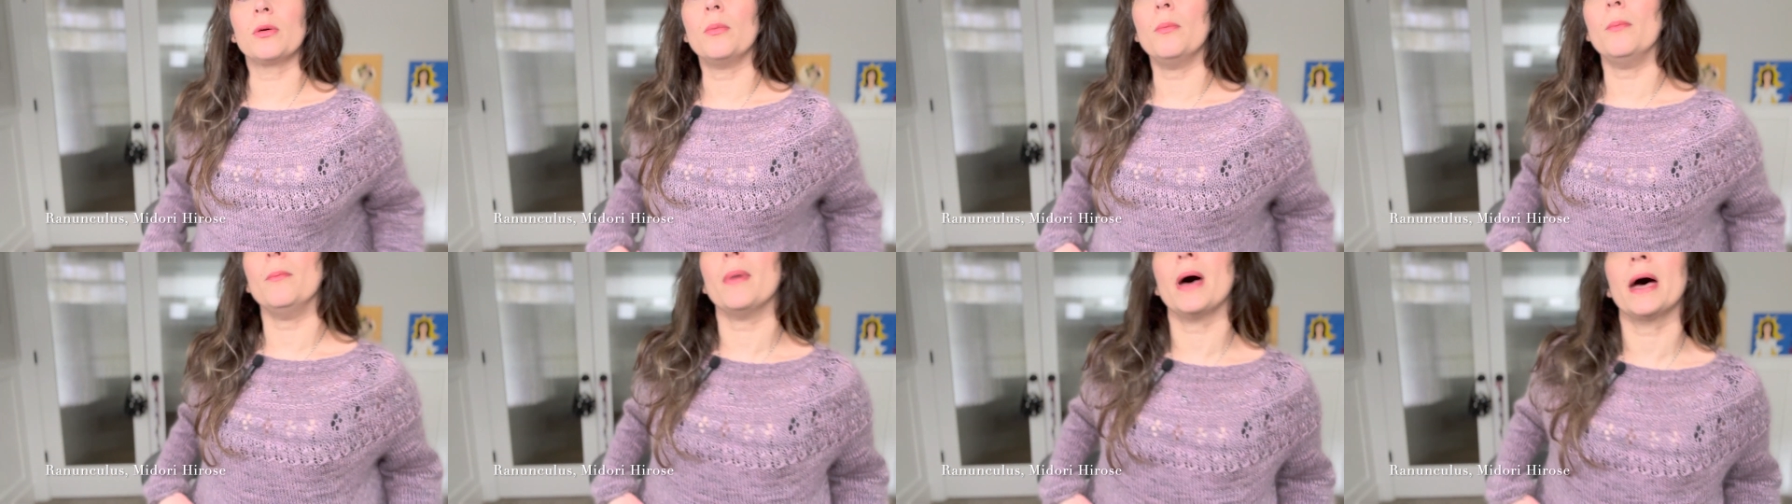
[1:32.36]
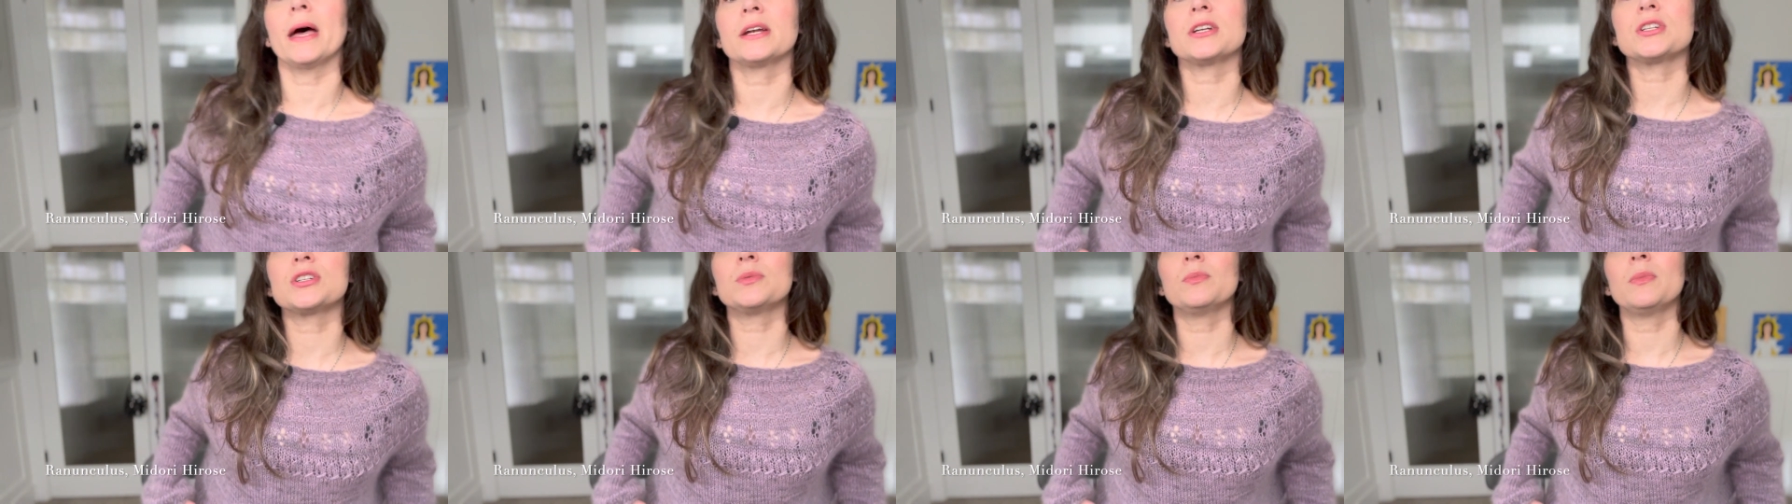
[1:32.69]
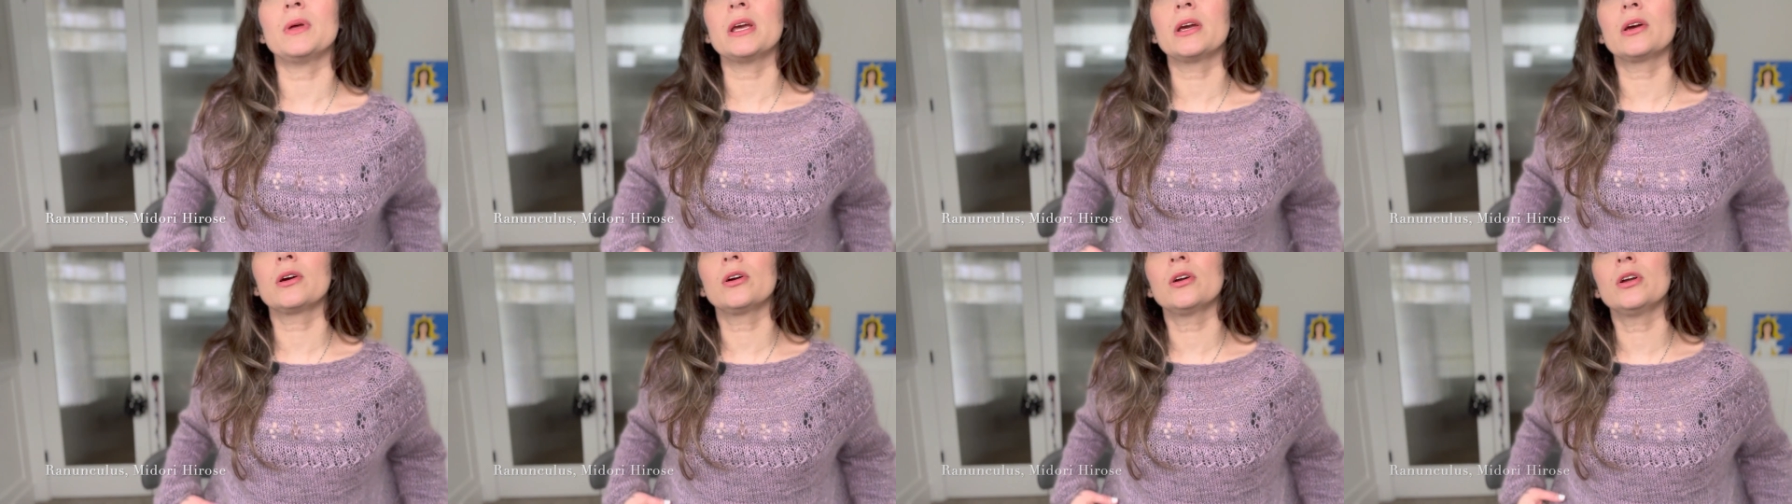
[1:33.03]

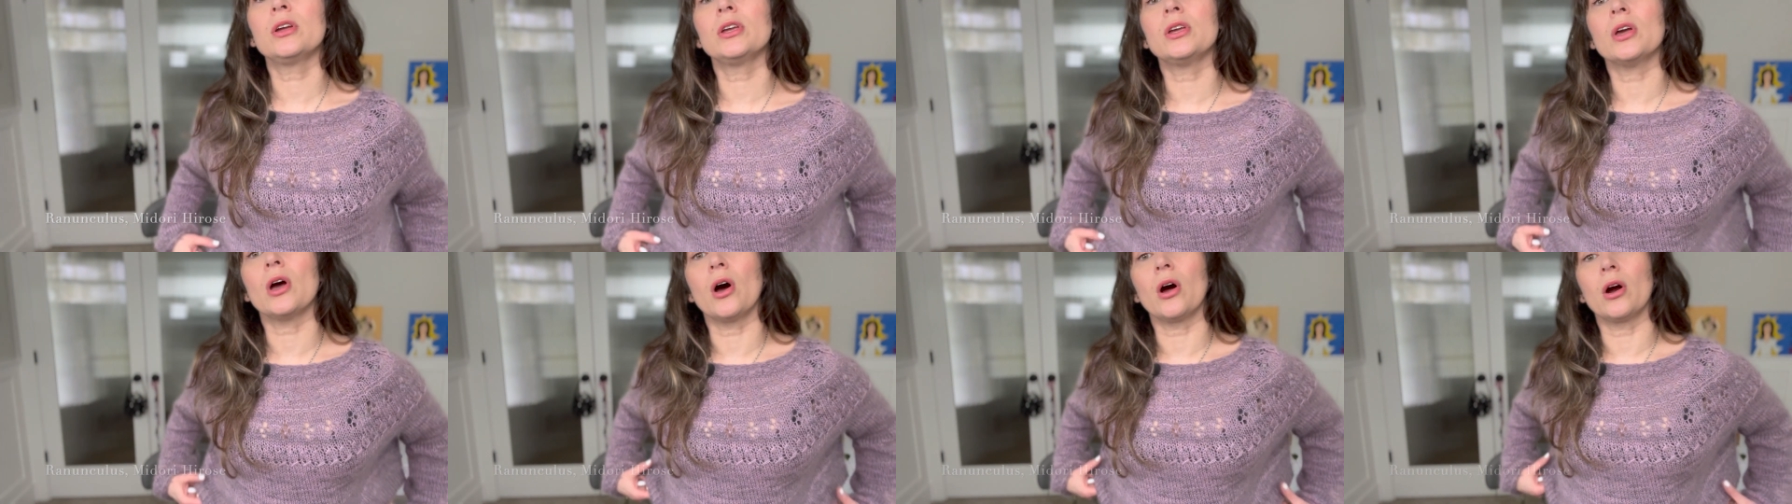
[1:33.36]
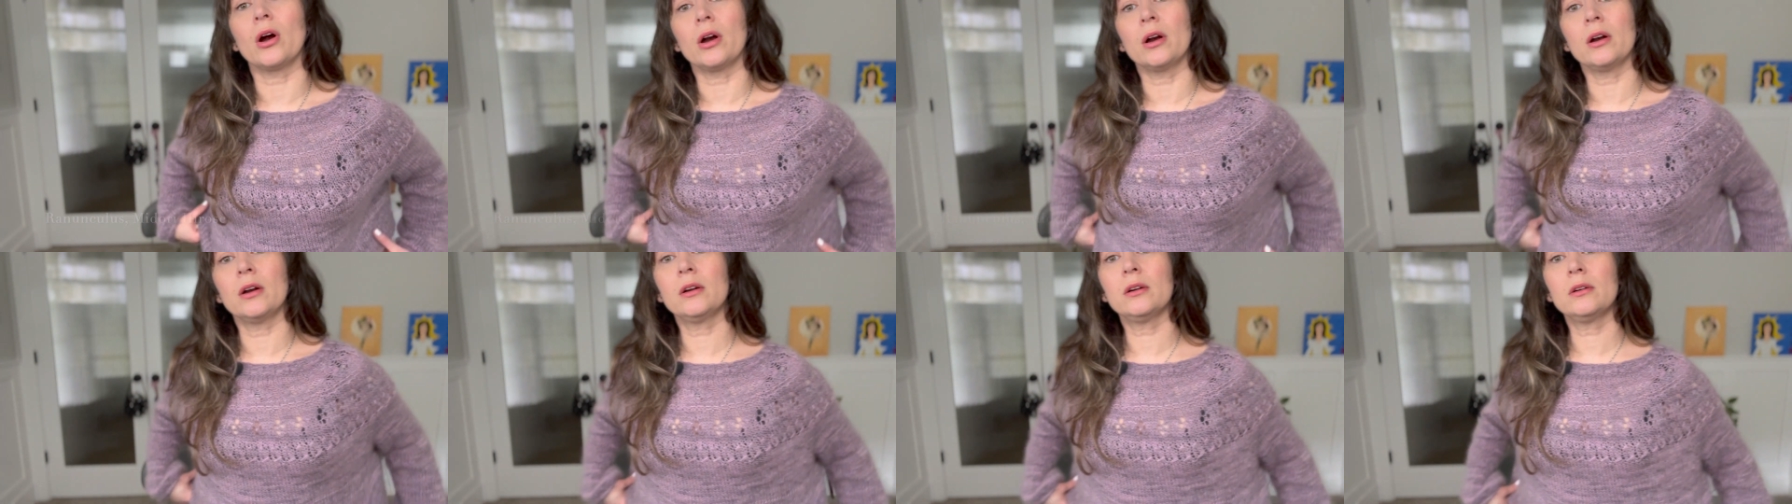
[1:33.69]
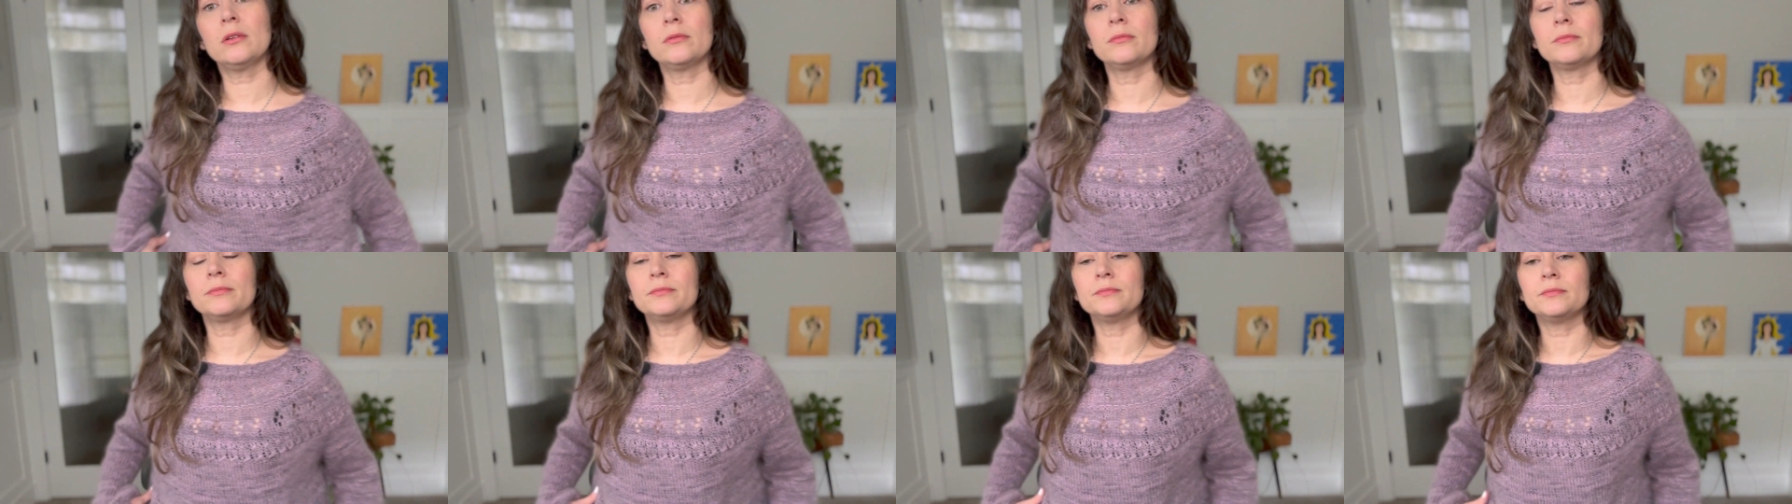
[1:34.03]
Matchmaker yarn.
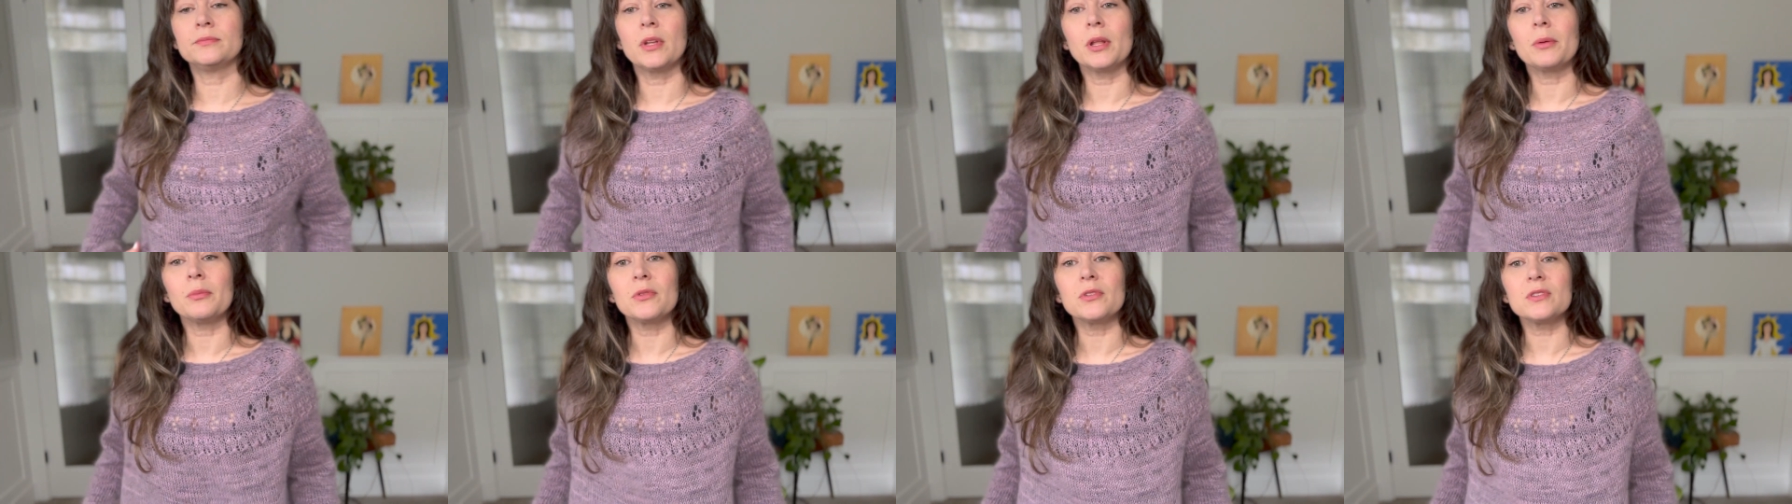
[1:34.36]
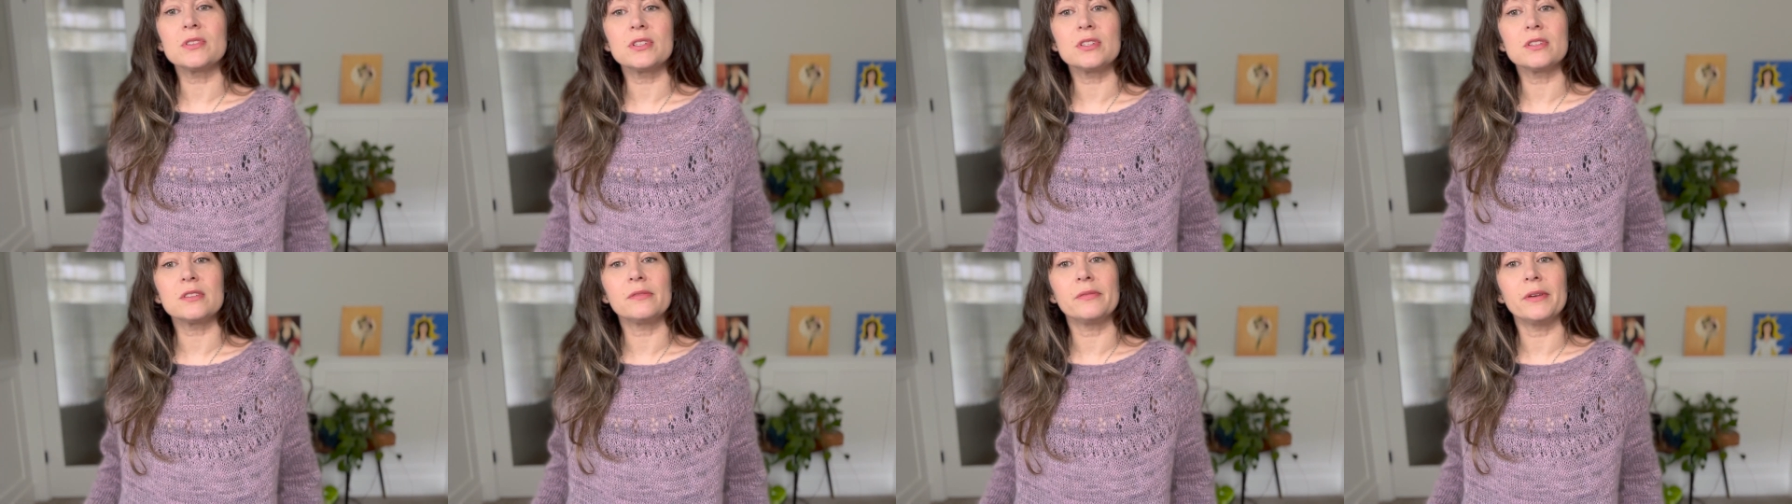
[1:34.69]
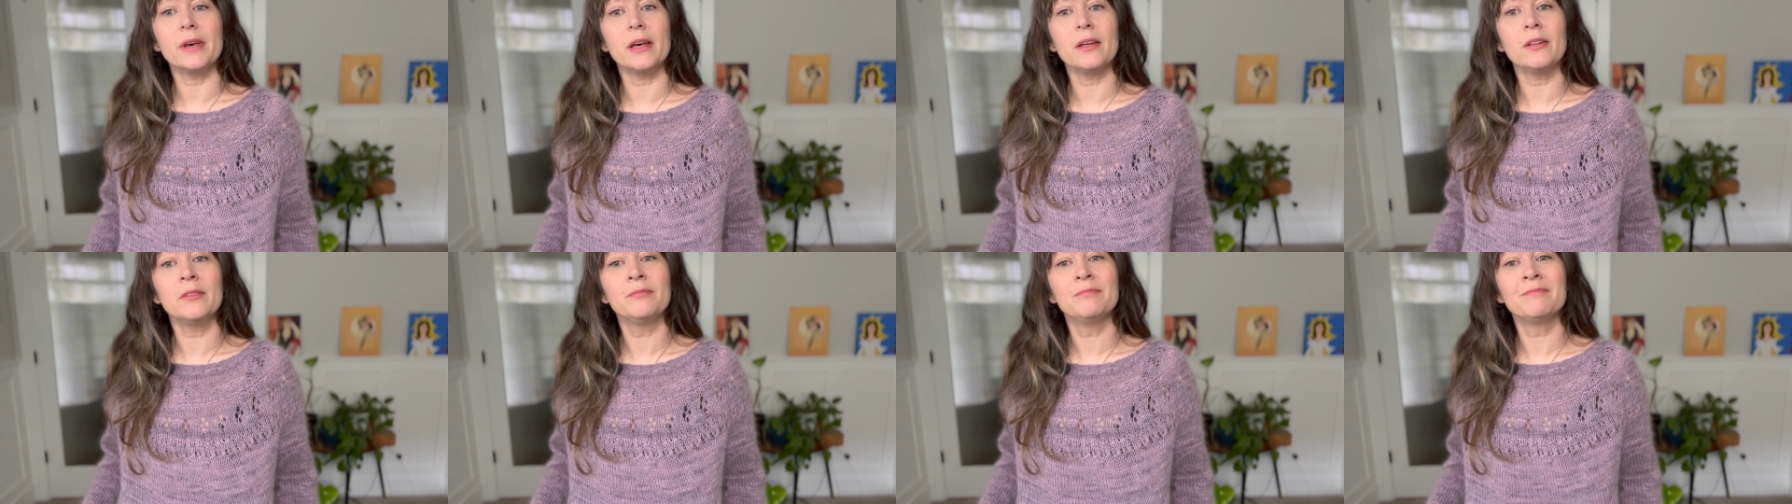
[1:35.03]
Almost just
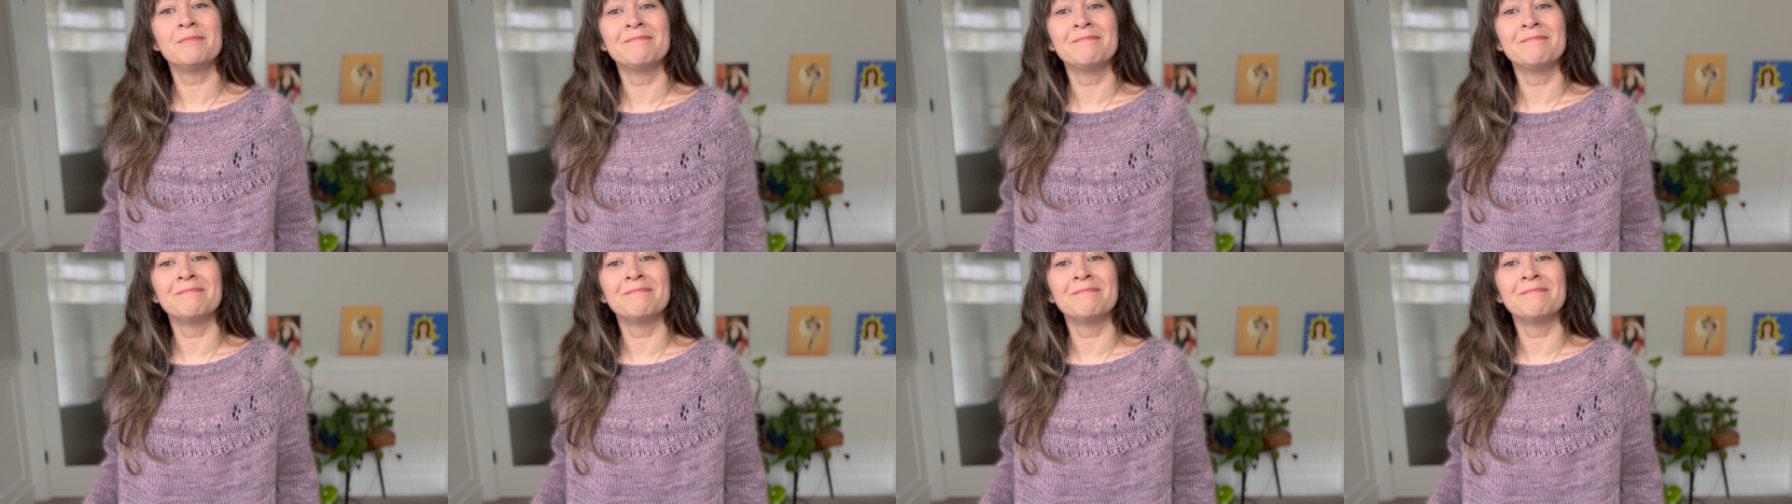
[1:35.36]
fell.